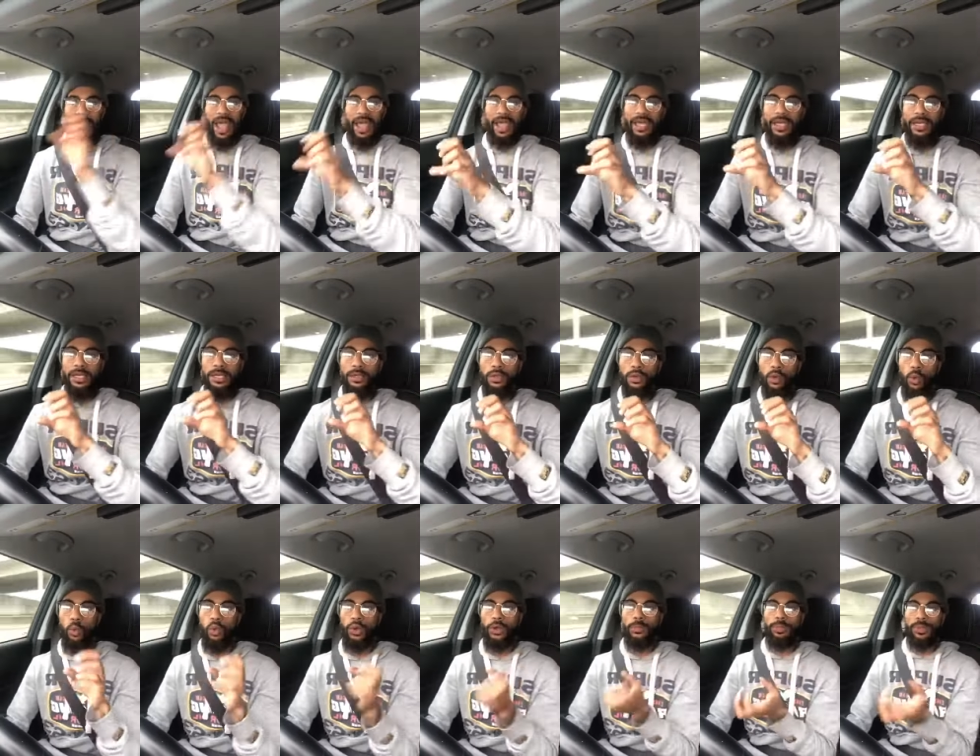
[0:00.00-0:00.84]

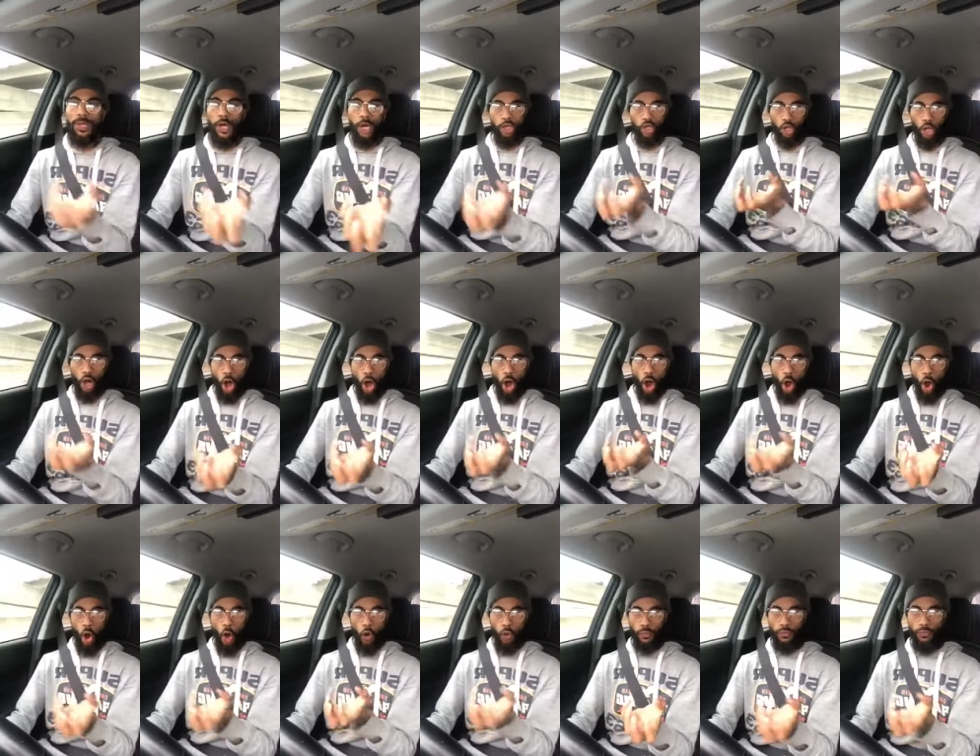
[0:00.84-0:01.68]
pain would be a
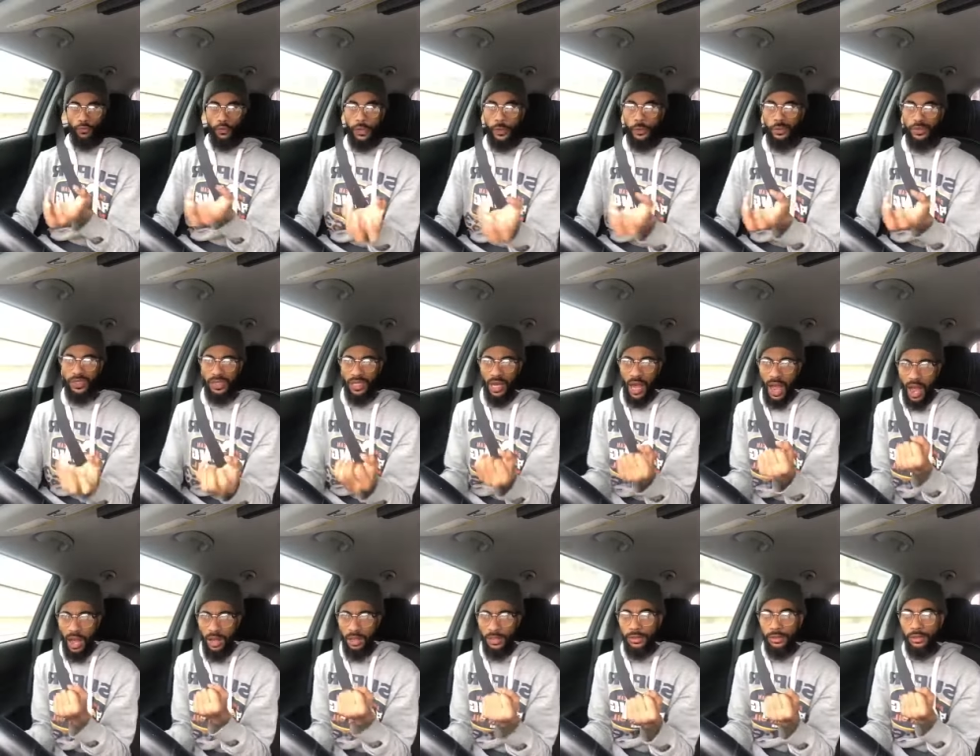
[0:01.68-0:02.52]
low frequency,
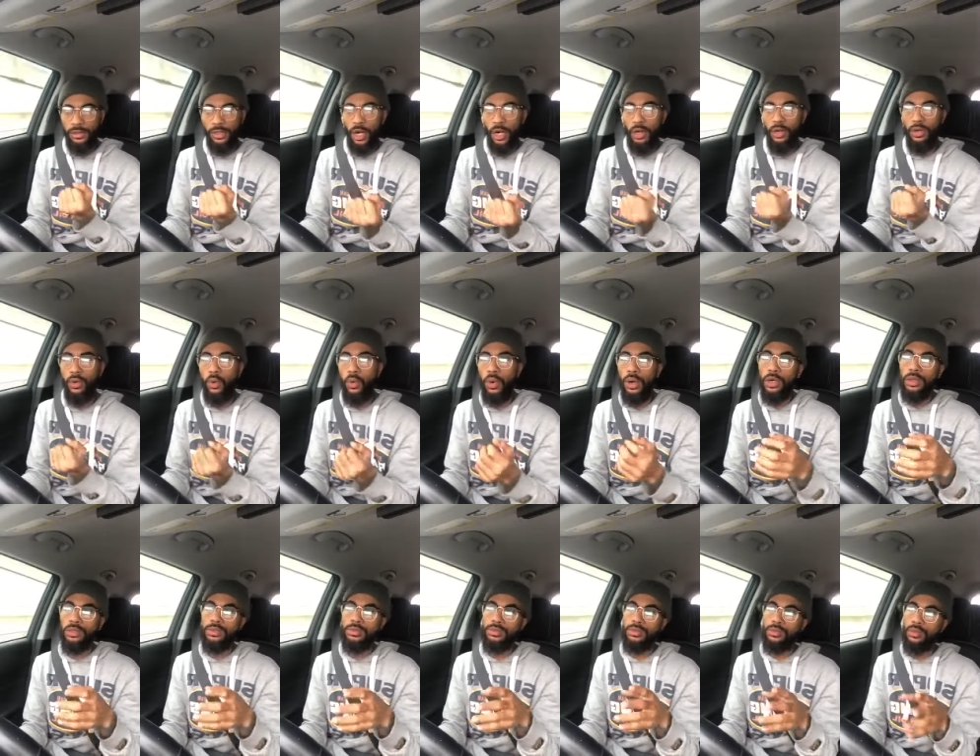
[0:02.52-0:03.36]
you know.
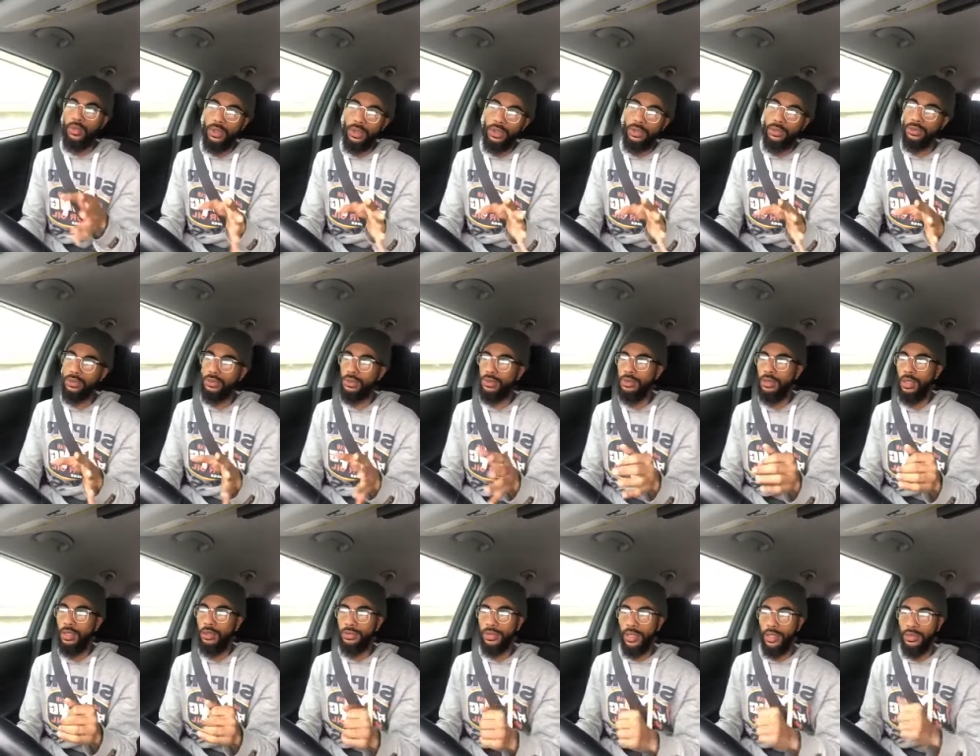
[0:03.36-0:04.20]
Well, well,
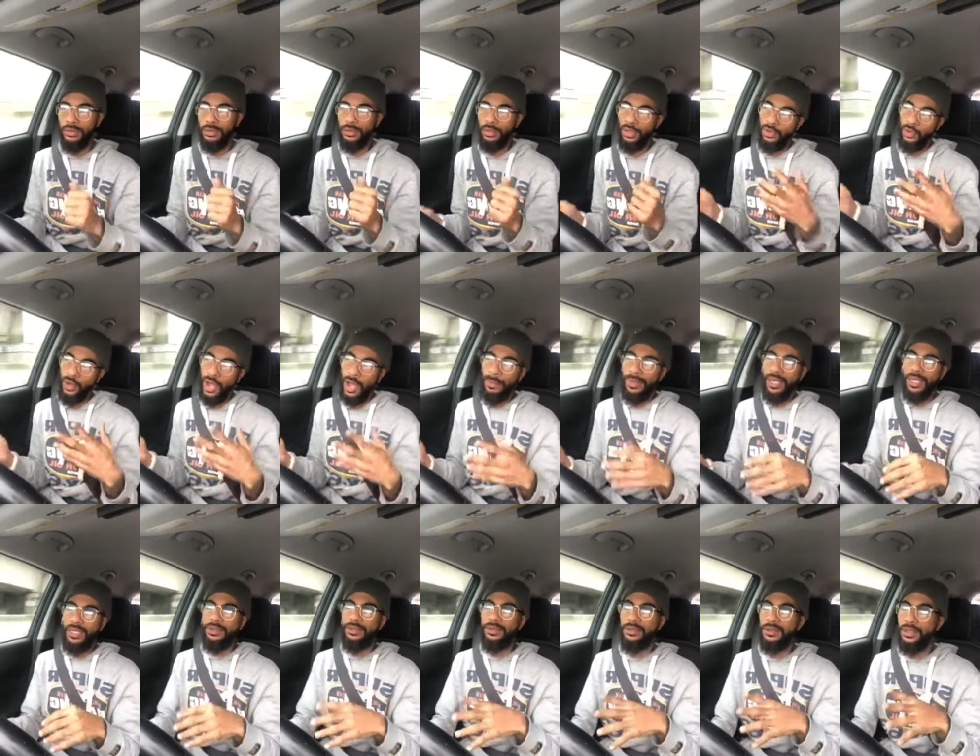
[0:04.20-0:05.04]
like you know i
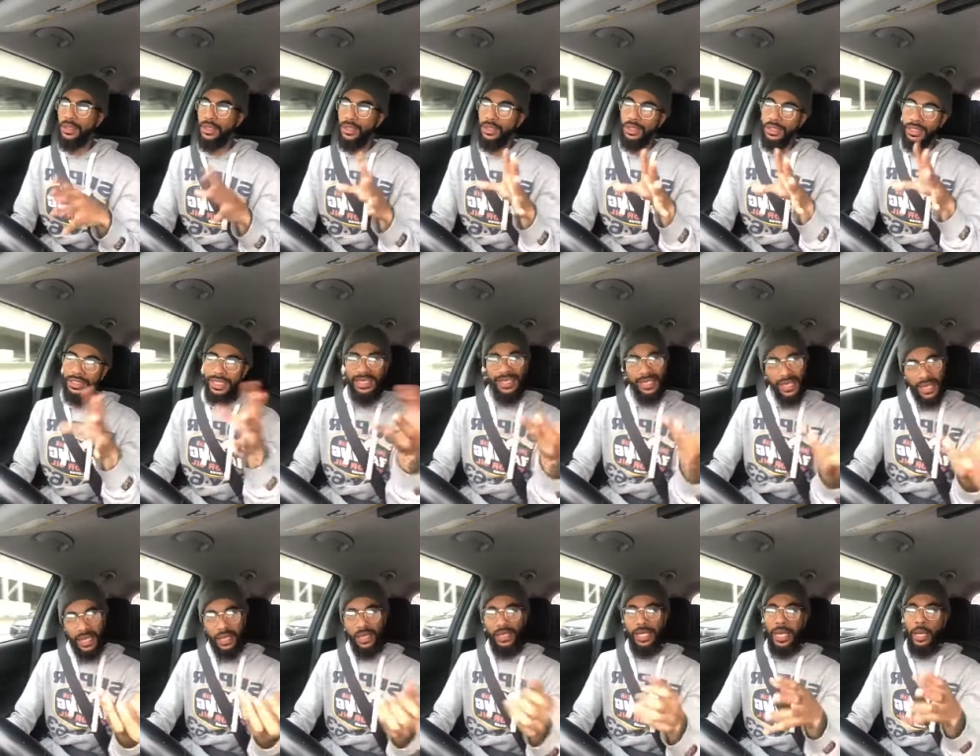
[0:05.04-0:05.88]
mean
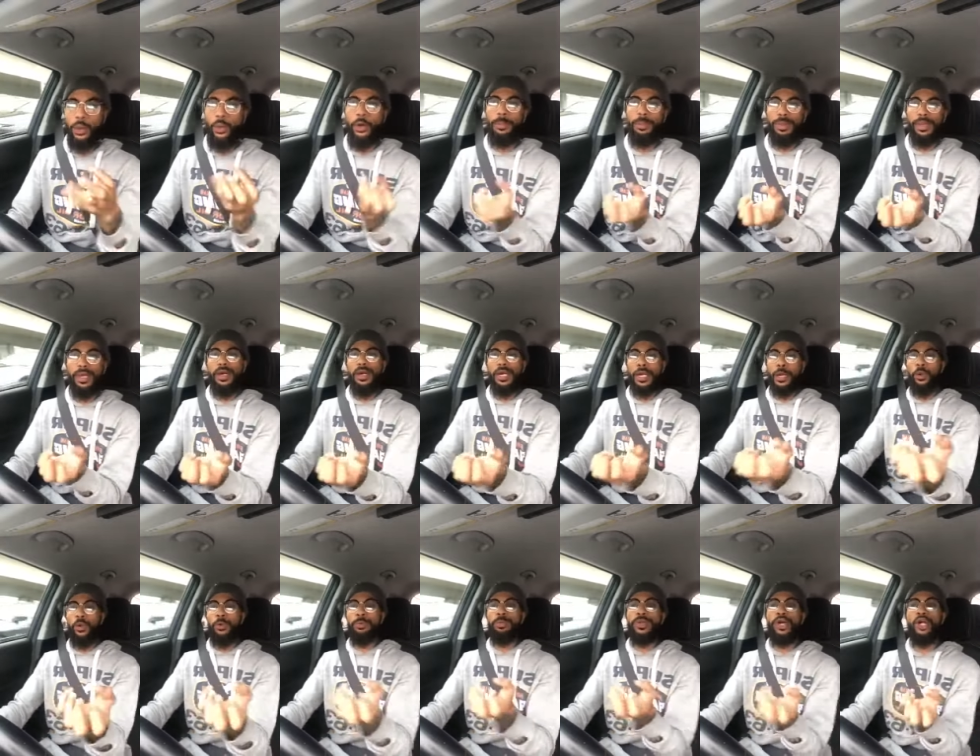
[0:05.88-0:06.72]
yeah it would be a,
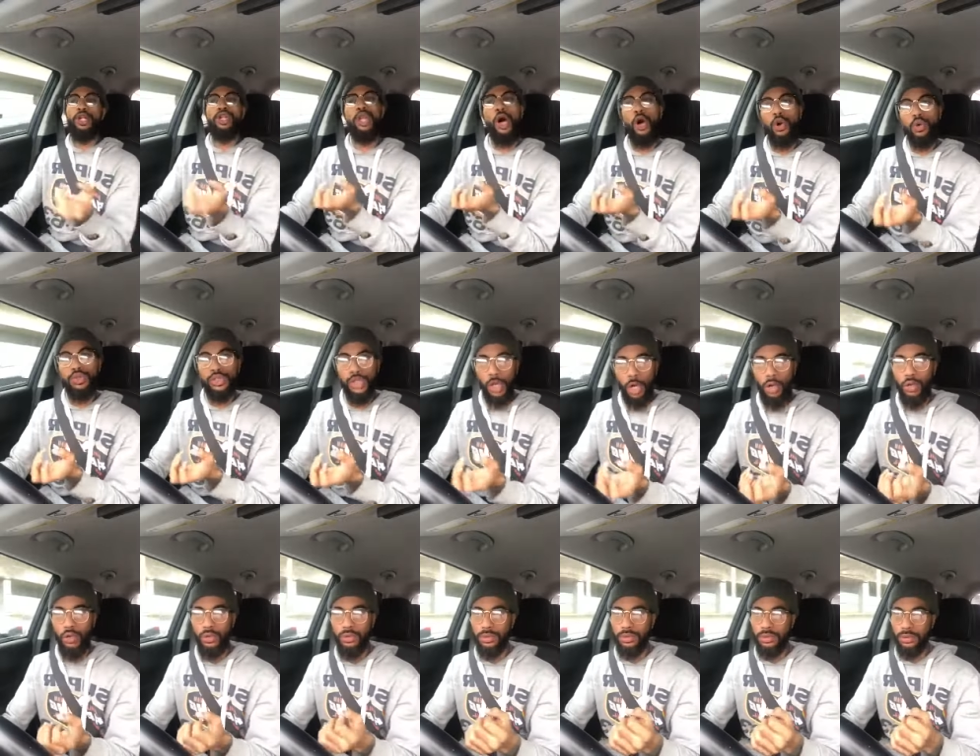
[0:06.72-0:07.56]
it would be a low
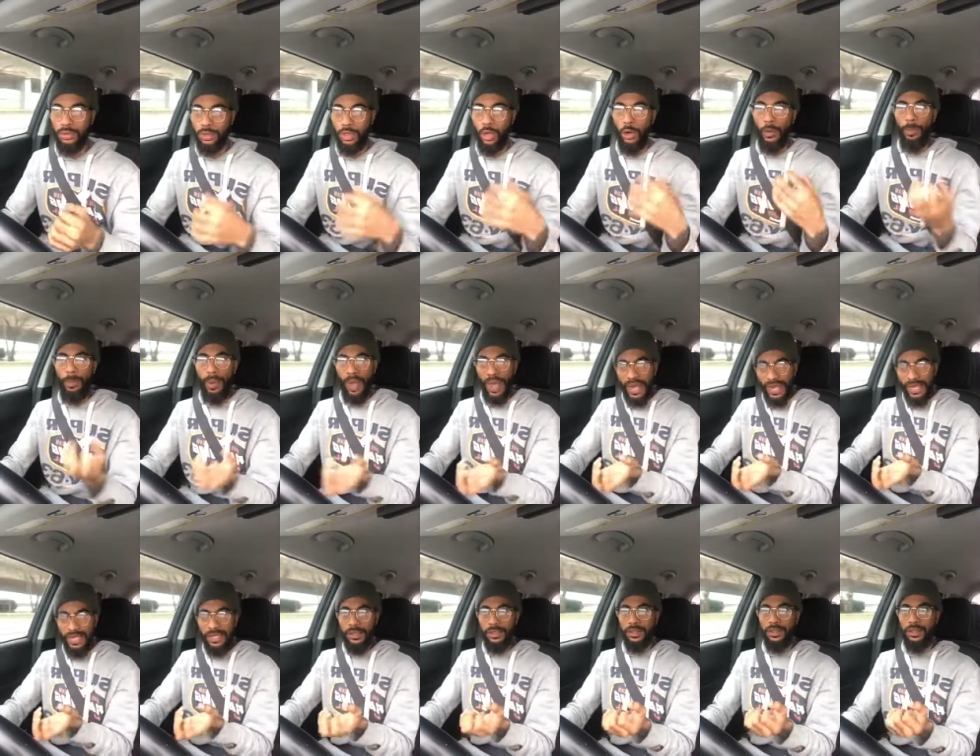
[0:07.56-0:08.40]
tone you know
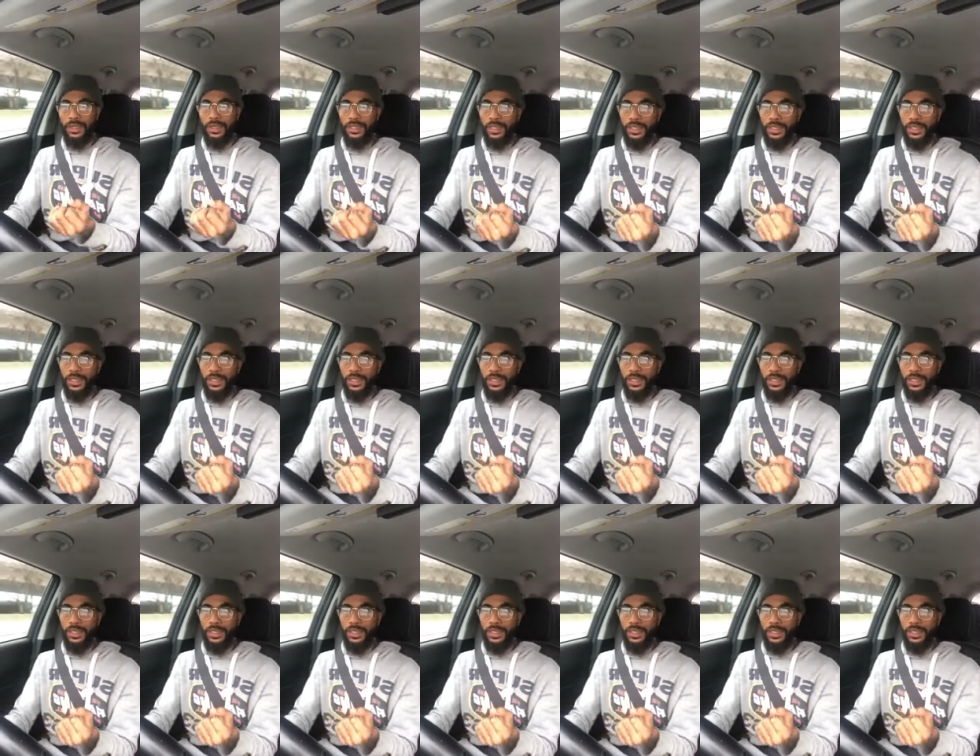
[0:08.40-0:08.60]
pain